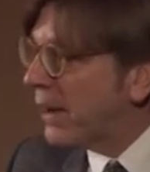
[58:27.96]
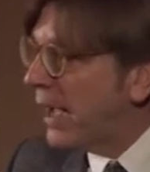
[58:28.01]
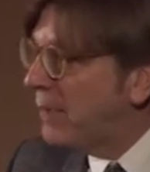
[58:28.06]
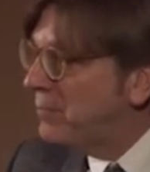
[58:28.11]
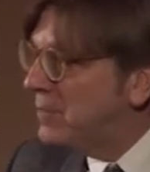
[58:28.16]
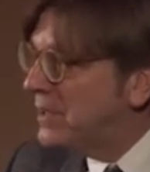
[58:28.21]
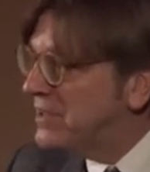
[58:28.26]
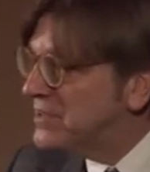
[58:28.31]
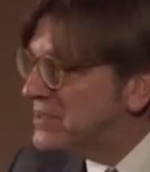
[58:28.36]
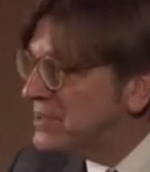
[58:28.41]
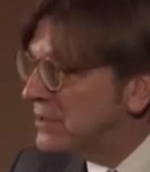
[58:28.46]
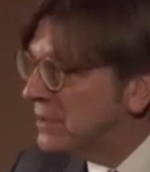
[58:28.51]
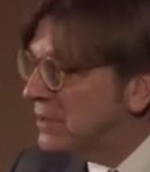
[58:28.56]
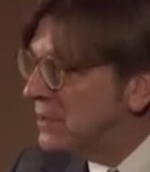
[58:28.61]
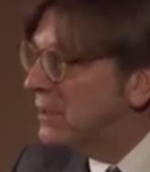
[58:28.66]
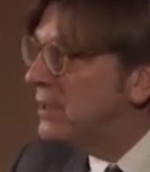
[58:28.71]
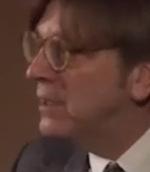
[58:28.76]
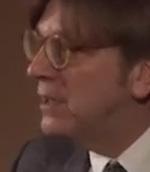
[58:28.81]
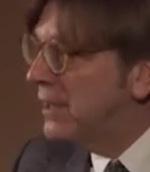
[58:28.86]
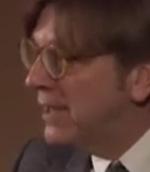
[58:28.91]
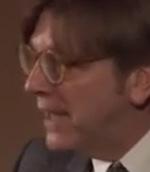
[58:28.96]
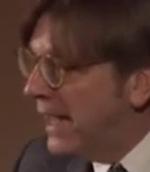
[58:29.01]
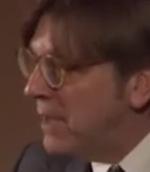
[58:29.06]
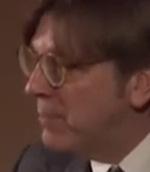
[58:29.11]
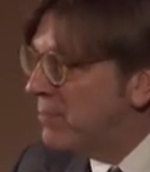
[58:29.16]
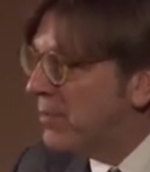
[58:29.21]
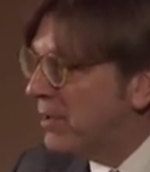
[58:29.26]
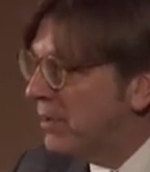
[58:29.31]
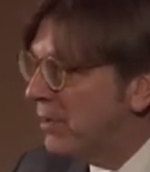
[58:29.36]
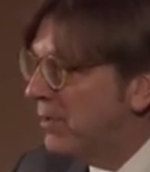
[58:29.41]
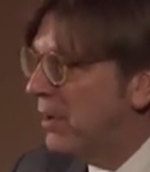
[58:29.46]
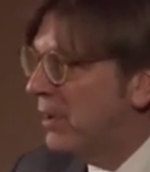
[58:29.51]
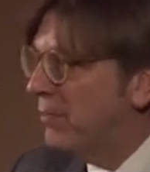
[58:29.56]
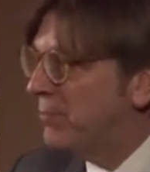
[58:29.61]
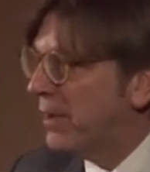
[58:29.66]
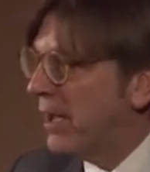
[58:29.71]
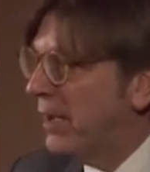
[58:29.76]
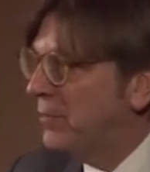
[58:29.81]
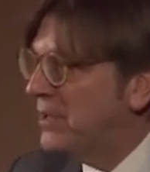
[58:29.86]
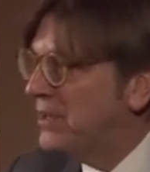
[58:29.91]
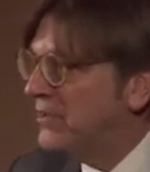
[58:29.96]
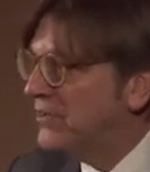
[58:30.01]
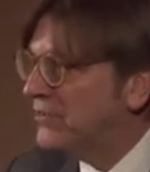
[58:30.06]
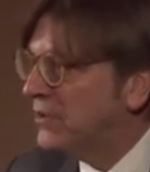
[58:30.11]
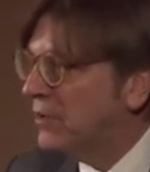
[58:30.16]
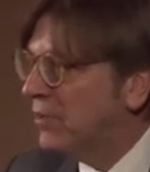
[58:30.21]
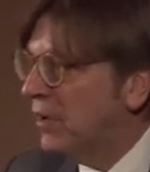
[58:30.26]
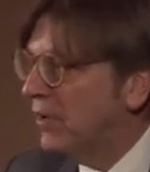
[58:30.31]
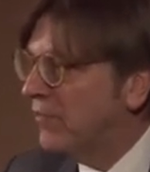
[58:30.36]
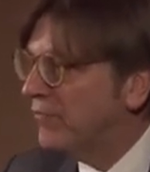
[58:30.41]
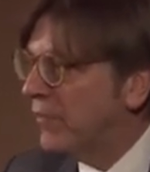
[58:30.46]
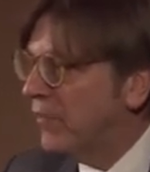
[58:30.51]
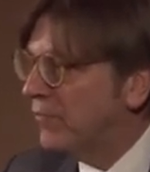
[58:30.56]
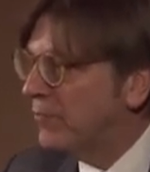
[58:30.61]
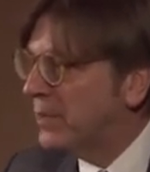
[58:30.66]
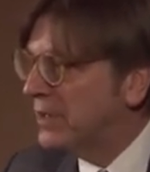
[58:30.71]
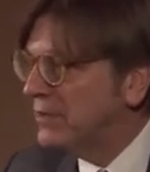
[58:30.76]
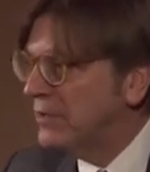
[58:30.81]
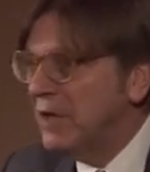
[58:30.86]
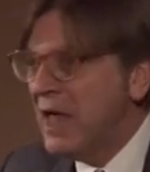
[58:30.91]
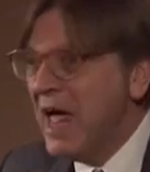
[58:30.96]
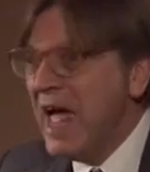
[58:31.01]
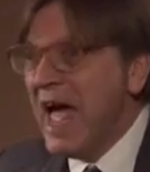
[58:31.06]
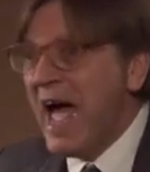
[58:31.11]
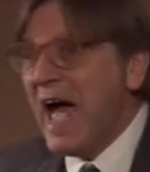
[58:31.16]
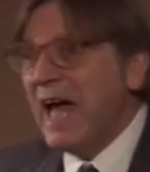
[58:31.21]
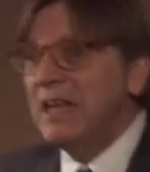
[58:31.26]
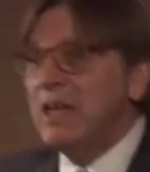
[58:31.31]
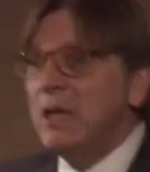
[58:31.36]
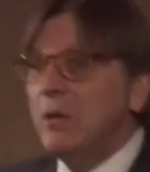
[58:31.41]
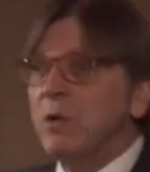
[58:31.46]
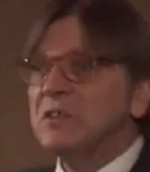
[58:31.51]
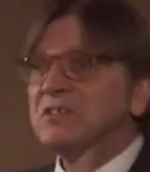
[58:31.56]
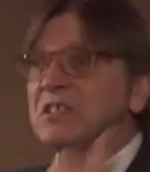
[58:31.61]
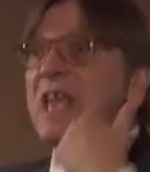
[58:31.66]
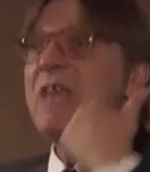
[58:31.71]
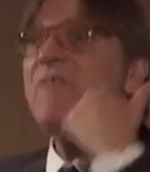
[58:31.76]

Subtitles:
Prime Minister, Labour Prime Minister of Britain, and he was